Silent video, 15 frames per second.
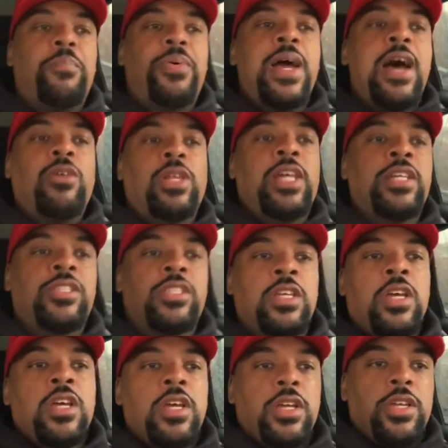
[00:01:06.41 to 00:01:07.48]
pound list.
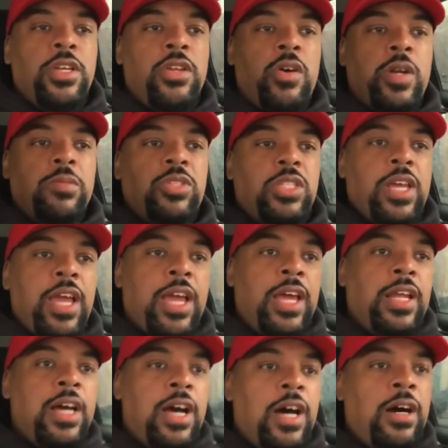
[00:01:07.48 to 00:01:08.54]
You know what I'm saying?